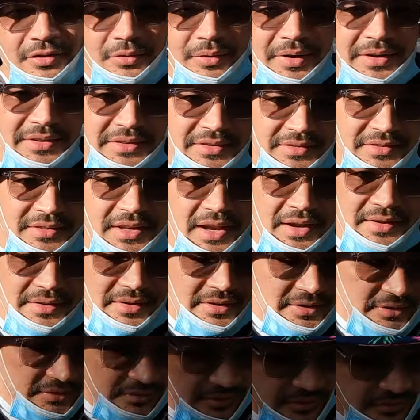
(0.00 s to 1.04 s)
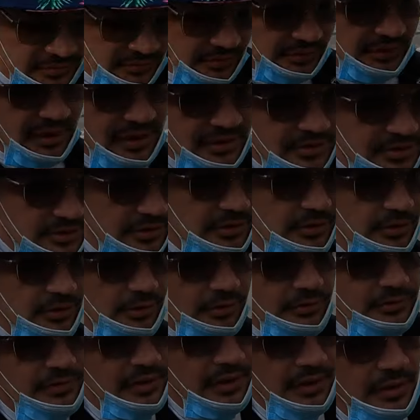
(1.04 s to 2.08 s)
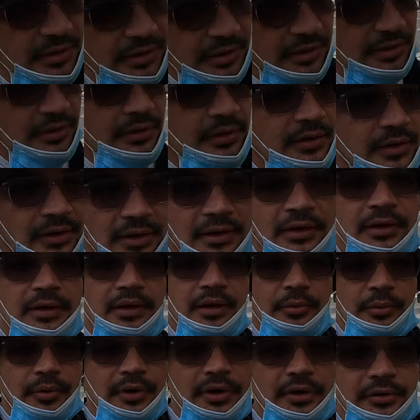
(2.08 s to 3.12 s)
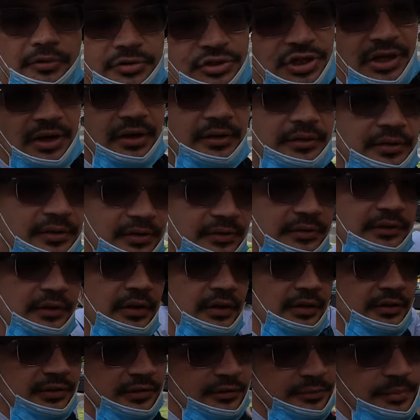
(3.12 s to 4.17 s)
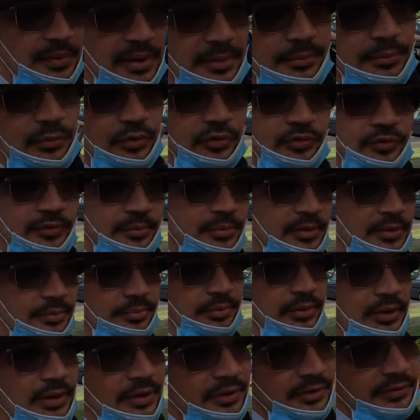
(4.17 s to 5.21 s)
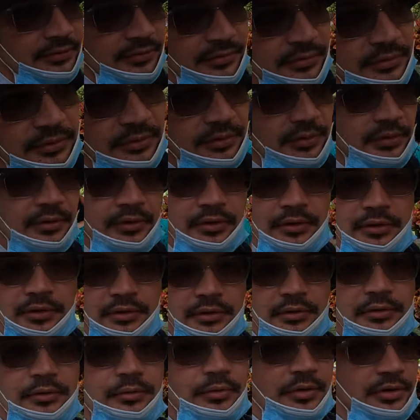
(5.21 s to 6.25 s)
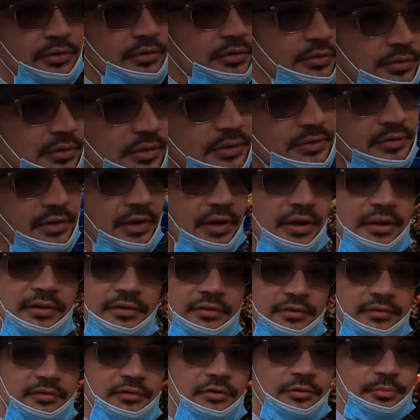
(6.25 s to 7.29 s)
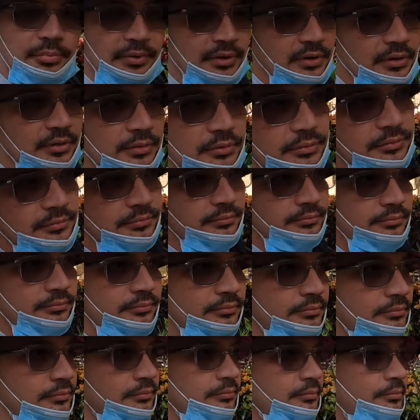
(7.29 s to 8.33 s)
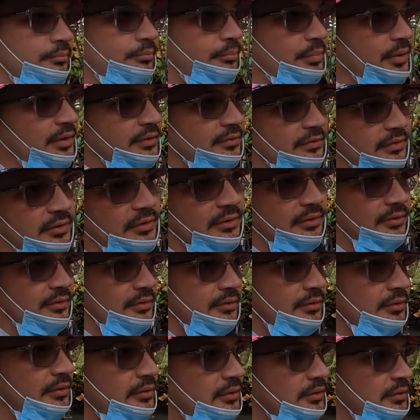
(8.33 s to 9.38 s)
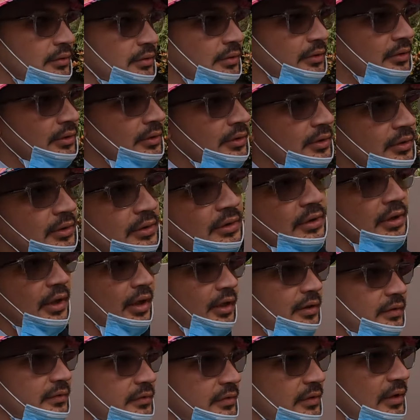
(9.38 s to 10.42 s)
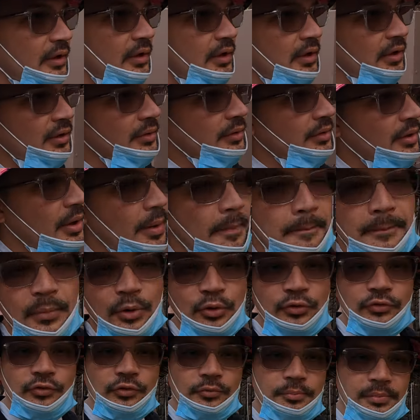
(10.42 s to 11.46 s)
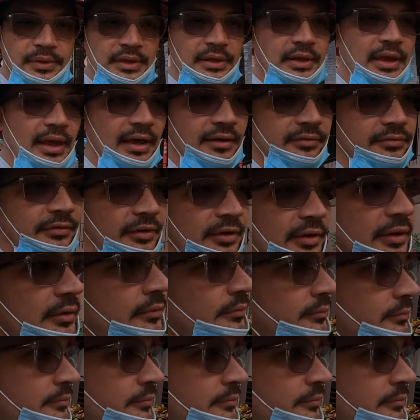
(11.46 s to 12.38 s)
right just down here is our actually our hotel. We're gonna go check out this uh, Spam Musubi place, which looks like it's super busy. It's uh, Musubi Cafe.